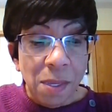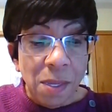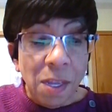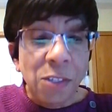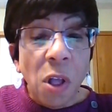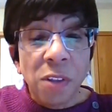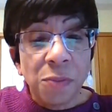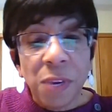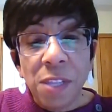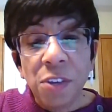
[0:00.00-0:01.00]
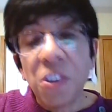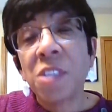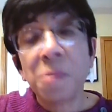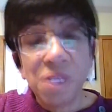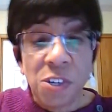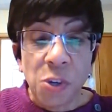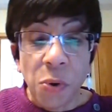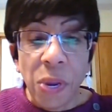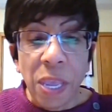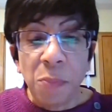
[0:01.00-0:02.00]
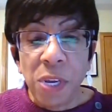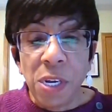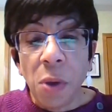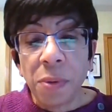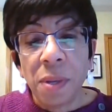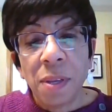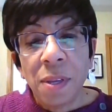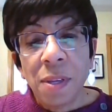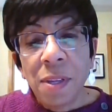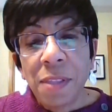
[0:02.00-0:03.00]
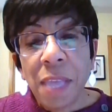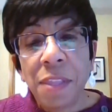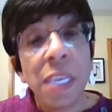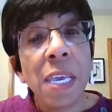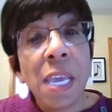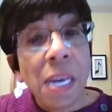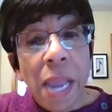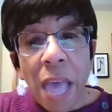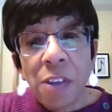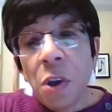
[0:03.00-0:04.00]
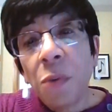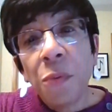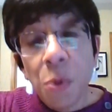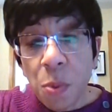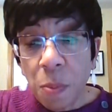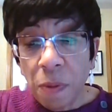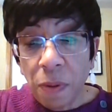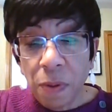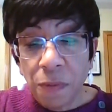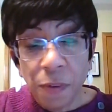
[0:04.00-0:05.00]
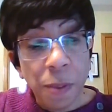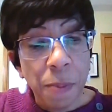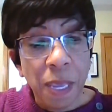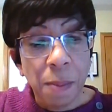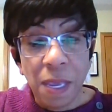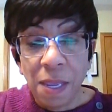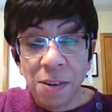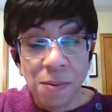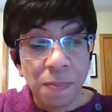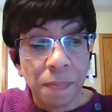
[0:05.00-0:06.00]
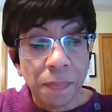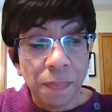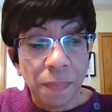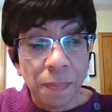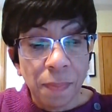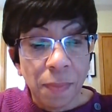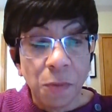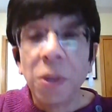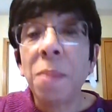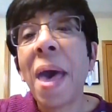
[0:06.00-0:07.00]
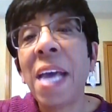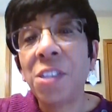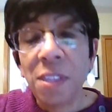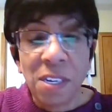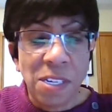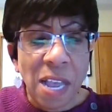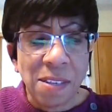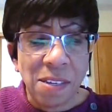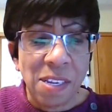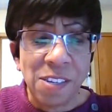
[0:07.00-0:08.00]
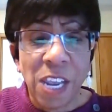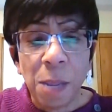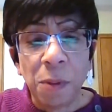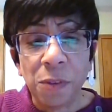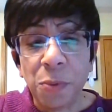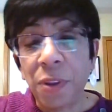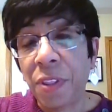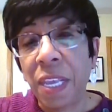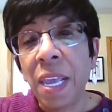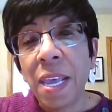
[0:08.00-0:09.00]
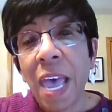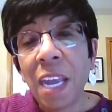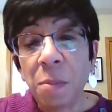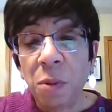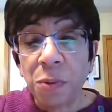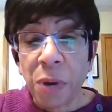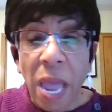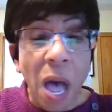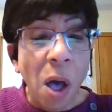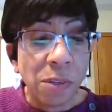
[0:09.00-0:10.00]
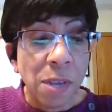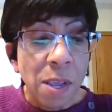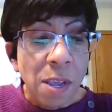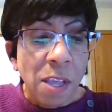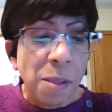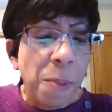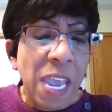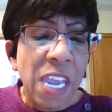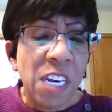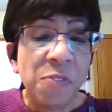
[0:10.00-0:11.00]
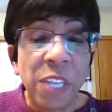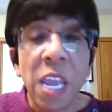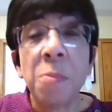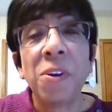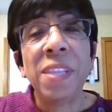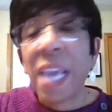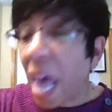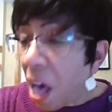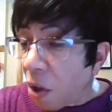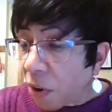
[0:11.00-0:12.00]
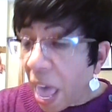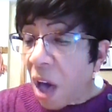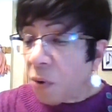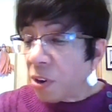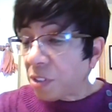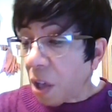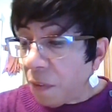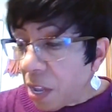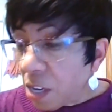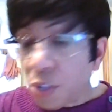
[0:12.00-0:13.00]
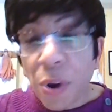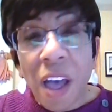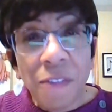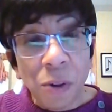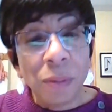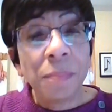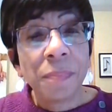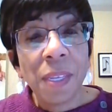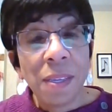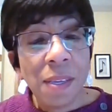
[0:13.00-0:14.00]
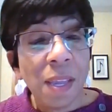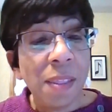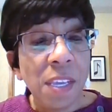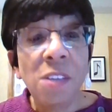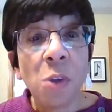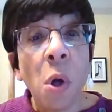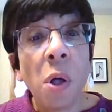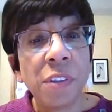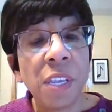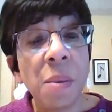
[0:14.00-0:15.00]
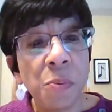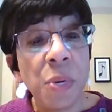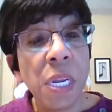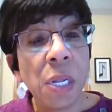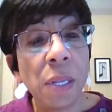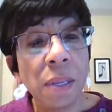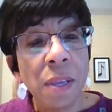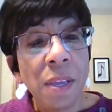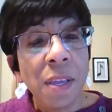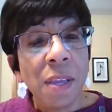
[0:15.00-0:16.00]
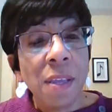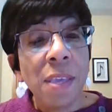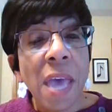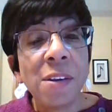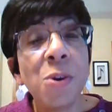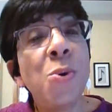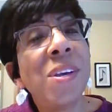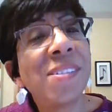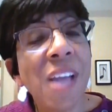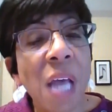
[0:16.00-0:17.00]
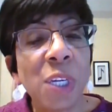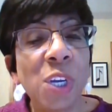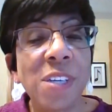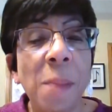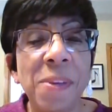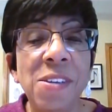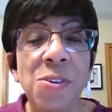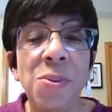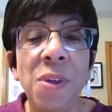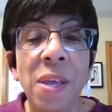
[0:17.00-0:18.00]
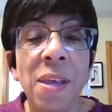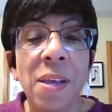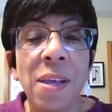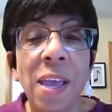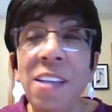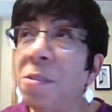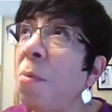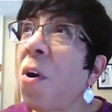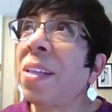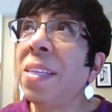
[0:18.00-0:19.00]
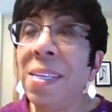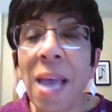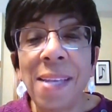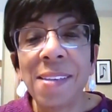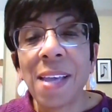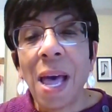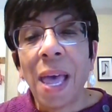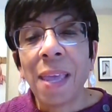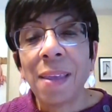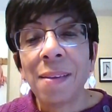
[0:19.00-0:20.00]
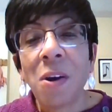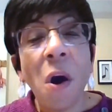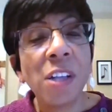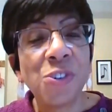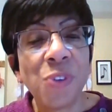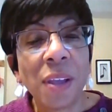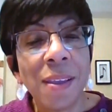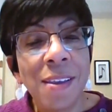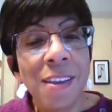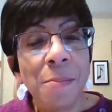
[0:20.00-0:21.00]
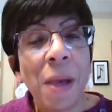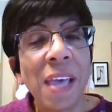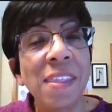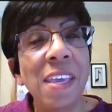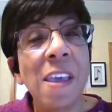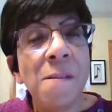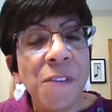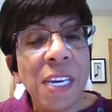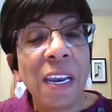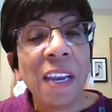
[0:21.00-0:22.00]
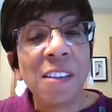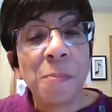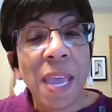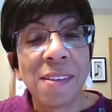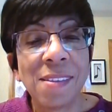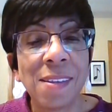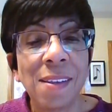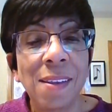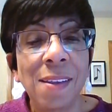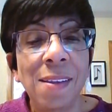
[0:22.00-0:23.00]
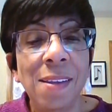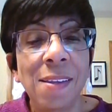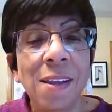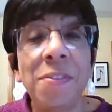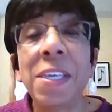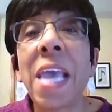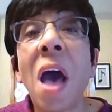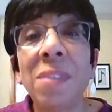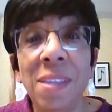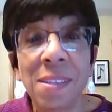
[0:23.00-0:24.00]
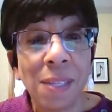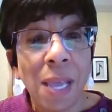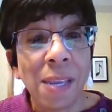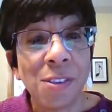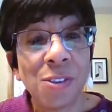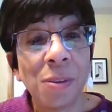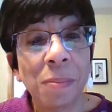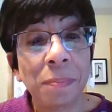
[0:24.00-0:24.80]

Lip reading: Adults read the Christmas story and we note that the inn had no room for the baby. We imagine the dusty stables where the animals were housed, the pain labor and the hours of travel. And these all seem real. Yet who has not looked up into a sparkling night sky, awestruck by the infinite expanse of the countless lights?